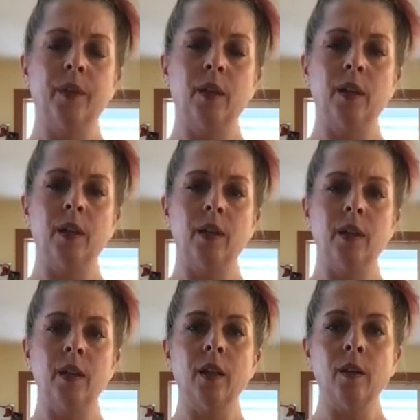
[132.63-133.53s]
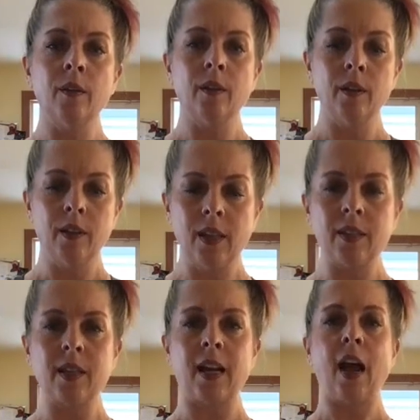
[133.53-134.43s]
In
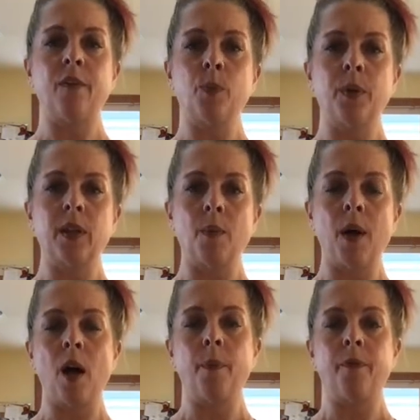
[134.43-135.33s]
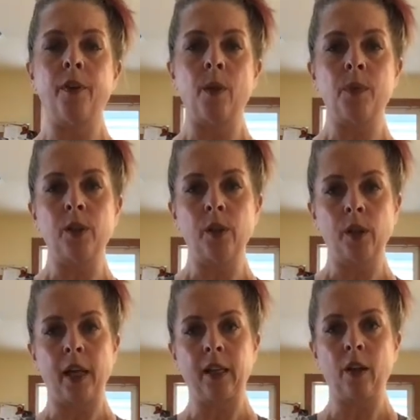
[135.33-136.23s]
this, I'd have to put them up for them to look
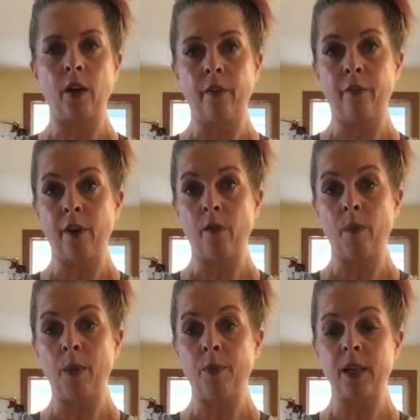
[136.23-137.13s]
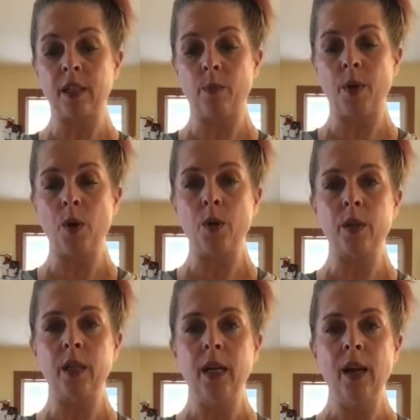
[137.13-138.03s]
like they're in front of my breastbone,
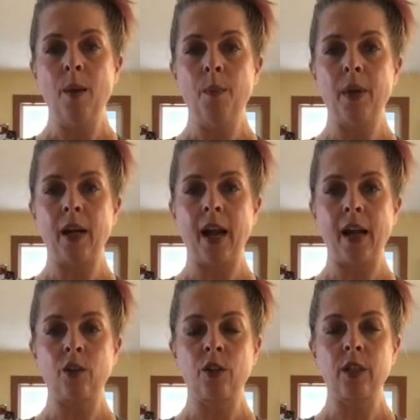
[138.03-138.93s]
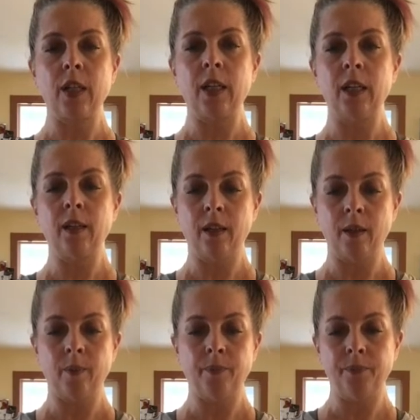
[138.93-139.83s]
but I actually
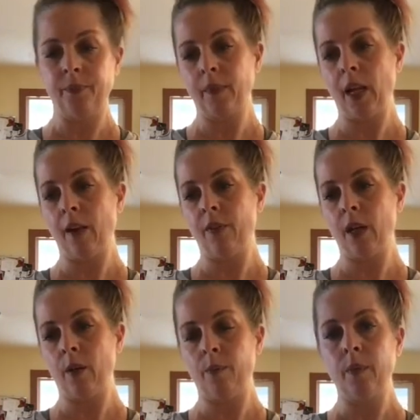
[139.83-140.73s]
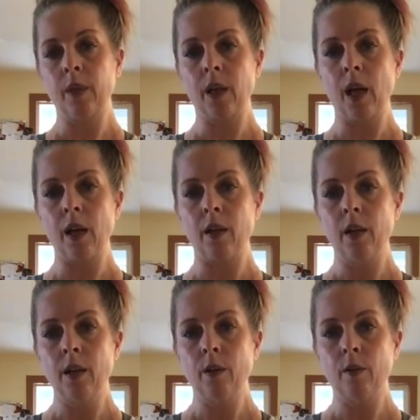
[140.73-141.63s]
have them kind of
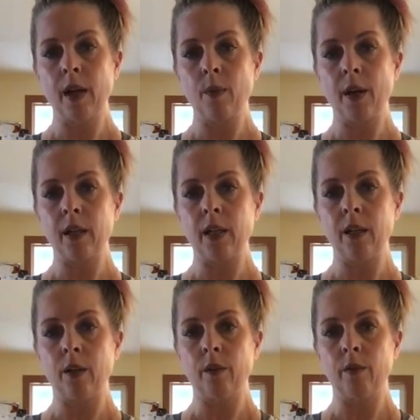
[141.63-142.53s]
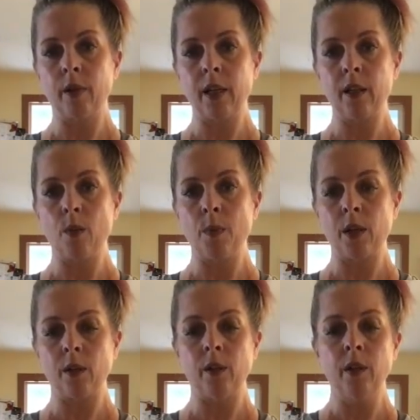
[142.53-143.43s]
right about here, right in the
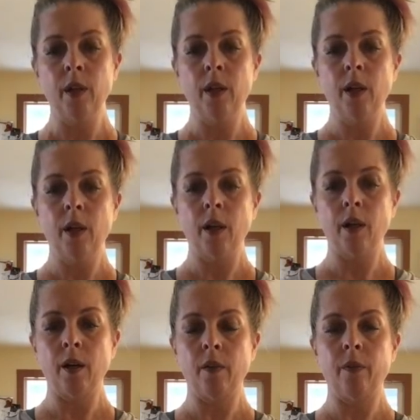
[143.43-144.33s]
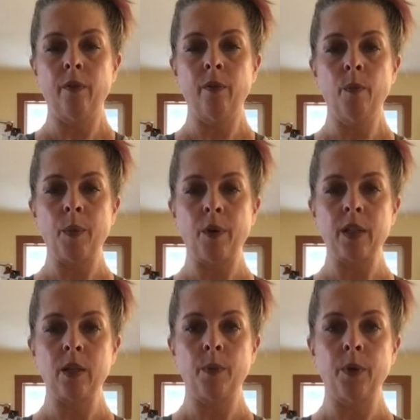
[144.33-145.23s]
middle of my
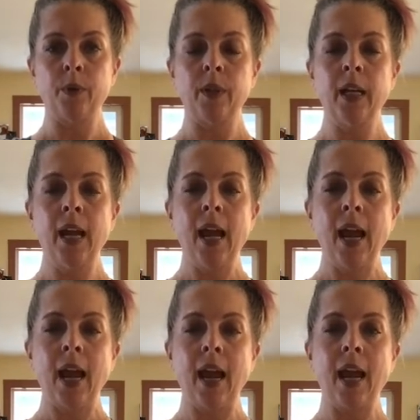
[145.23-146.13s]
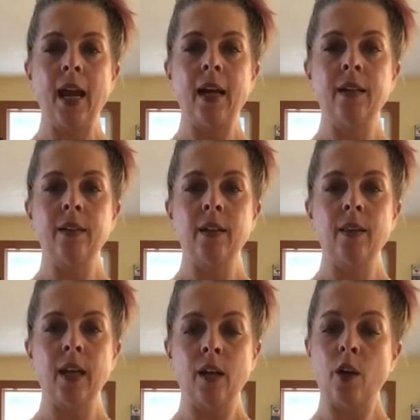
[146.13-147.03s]
breastbone. And
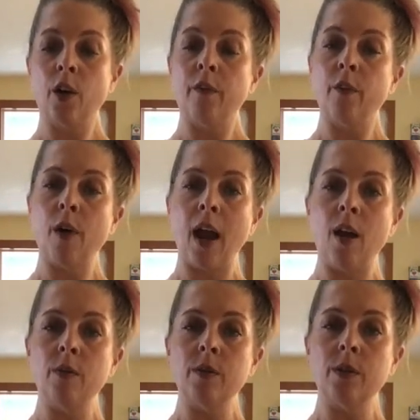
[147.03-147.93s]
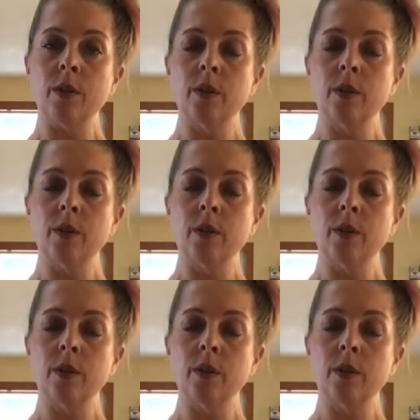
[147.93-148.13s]
they curve around,